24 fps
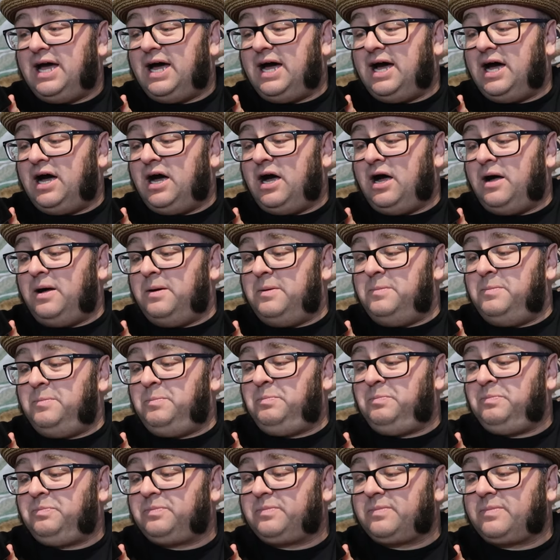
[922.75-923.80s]

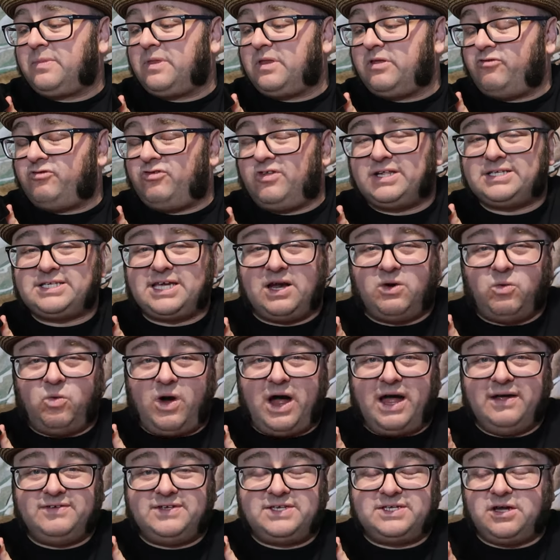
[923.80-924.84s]
Um, so that's kind of
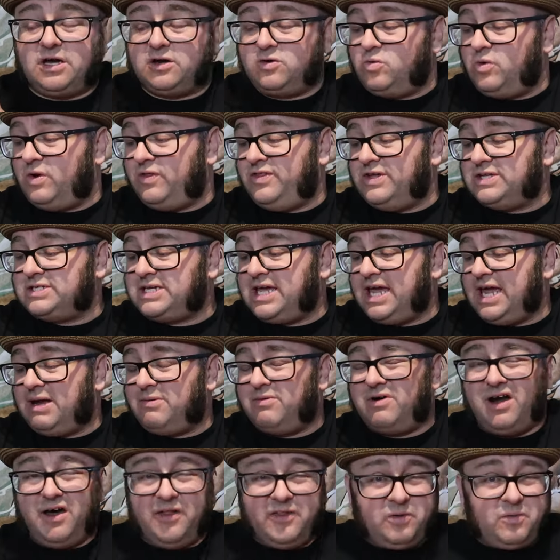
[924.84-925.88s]
why I've stuck with this
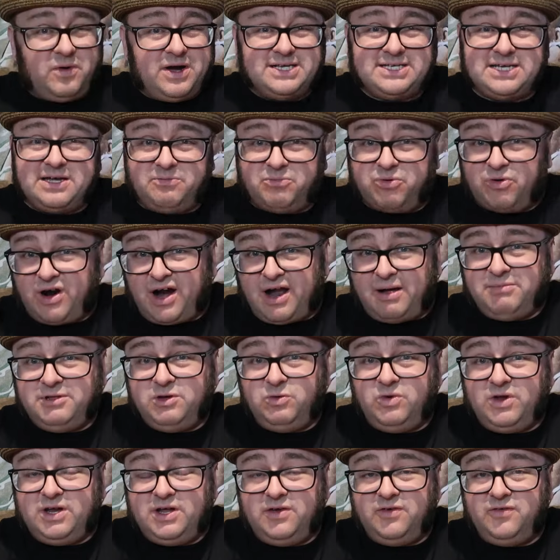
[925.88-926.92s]
camera. Otherwise, I
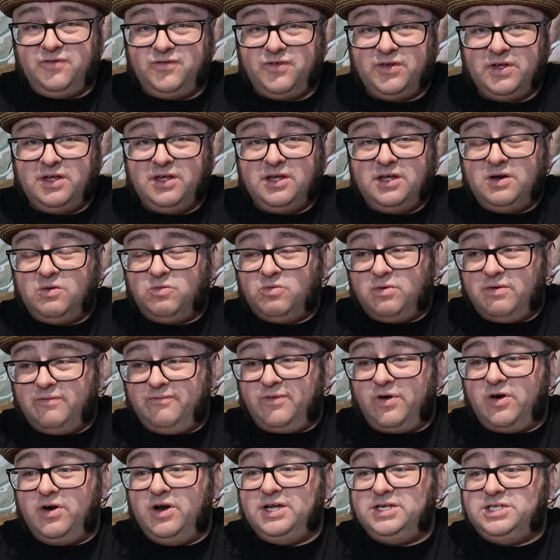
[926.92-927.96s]
probably would have
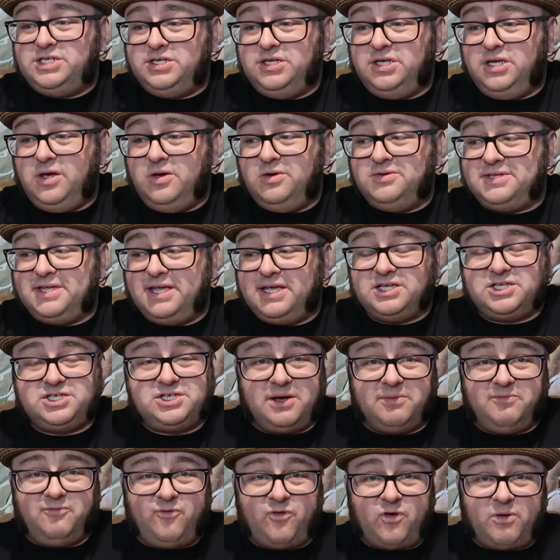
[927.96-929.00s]
reverted to using
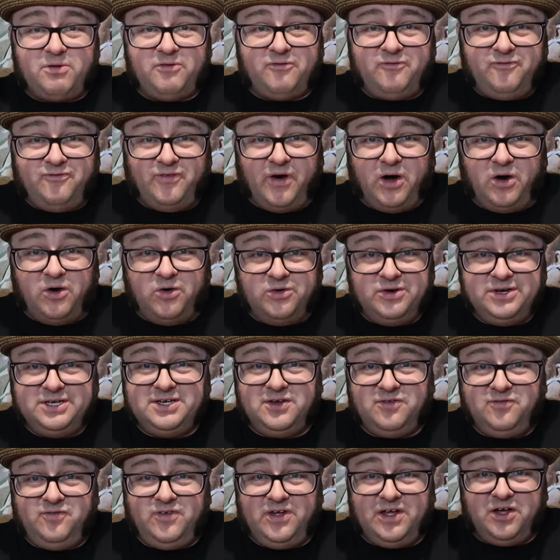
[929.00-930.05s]
some form of phone
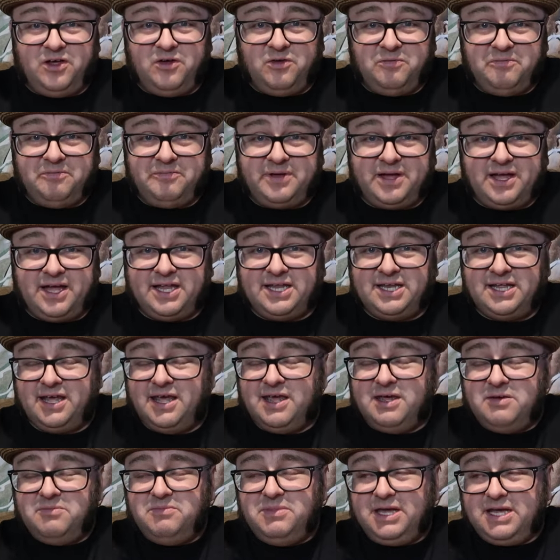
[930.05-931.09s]
to film, but
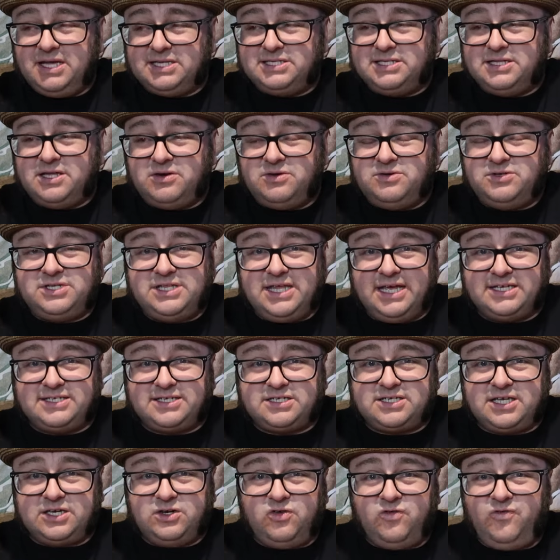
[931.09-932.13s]
because of those things,
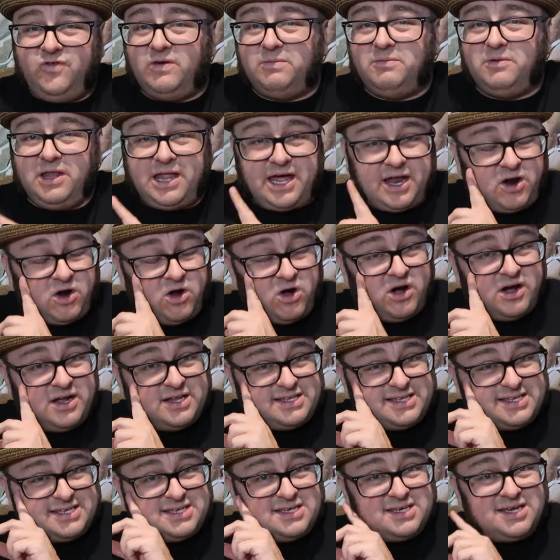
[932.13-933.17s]
because I do film a lot of
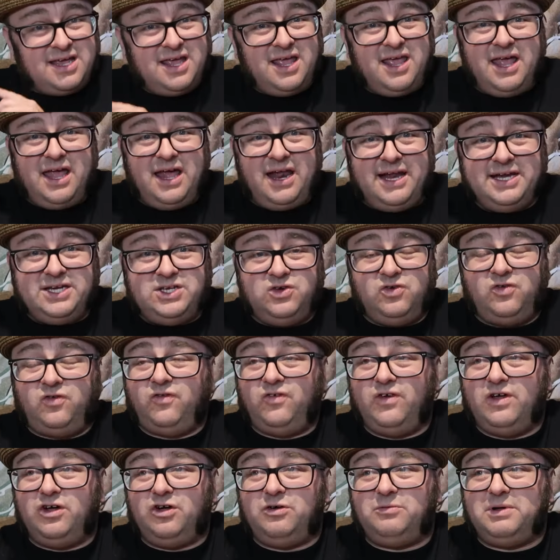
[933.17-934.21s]
haunts, and I do
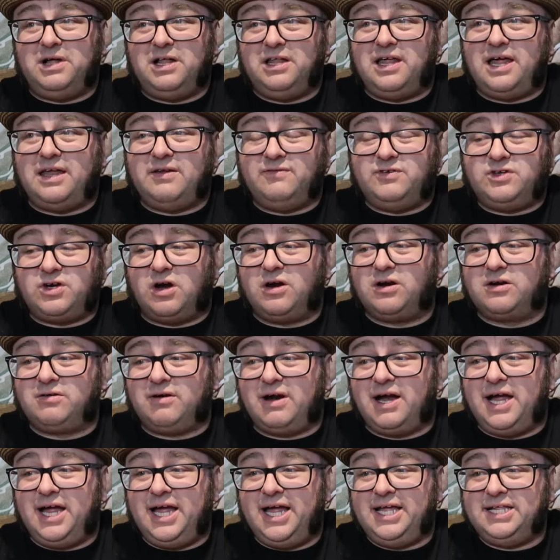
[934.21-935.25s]
film a lot of dark
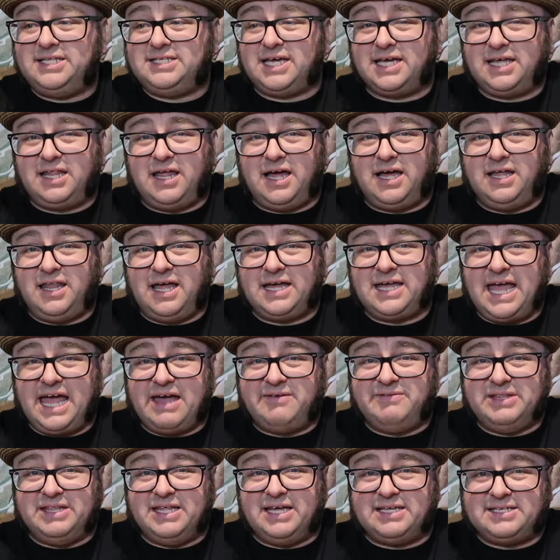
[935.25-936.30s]
rides, I, I like
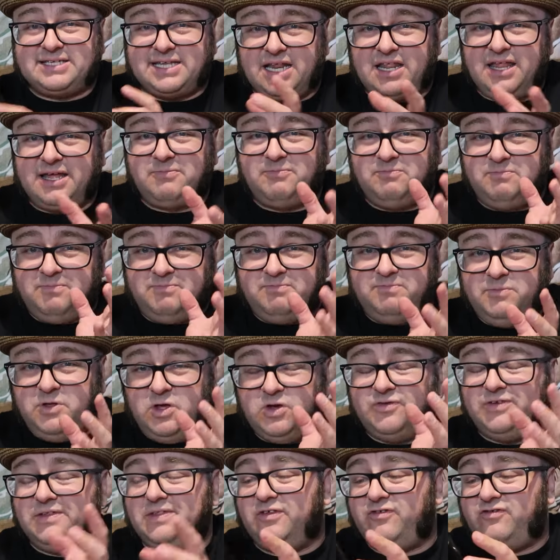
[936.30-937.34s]
having this, and I like
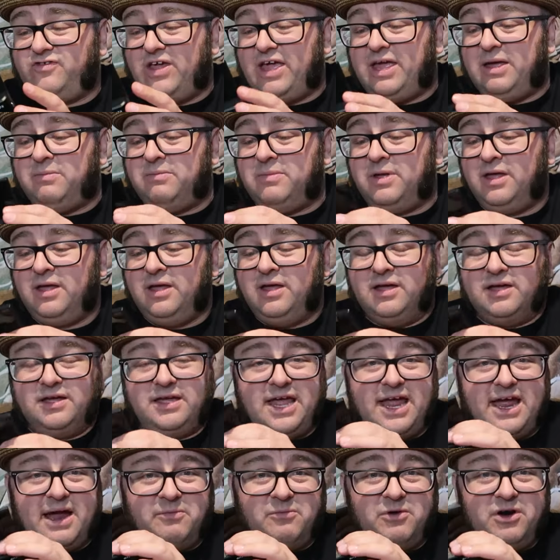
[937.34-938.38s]
using the same
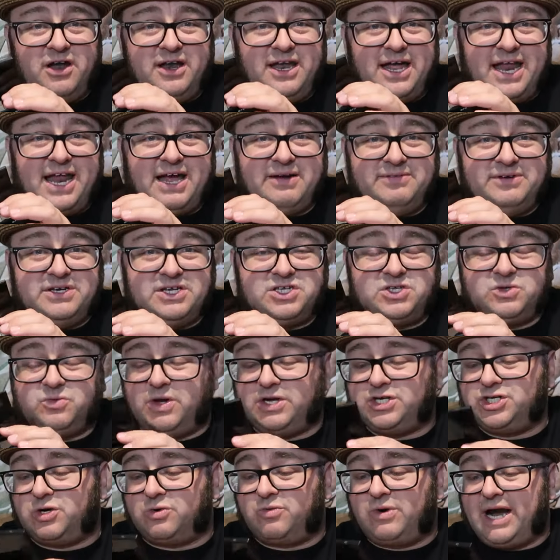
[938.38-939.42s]
camera and not having to
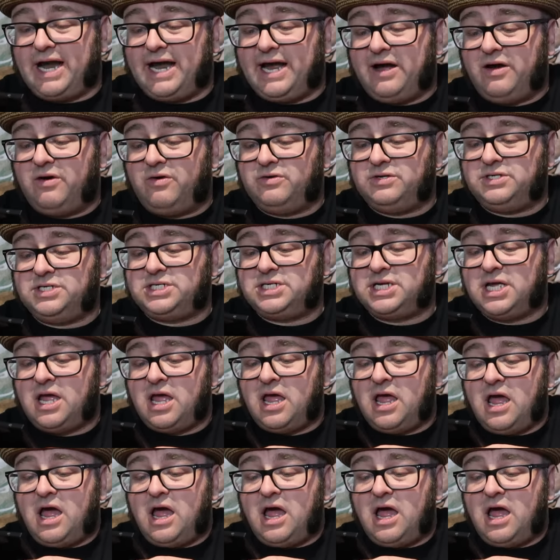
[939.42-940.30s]
switch around.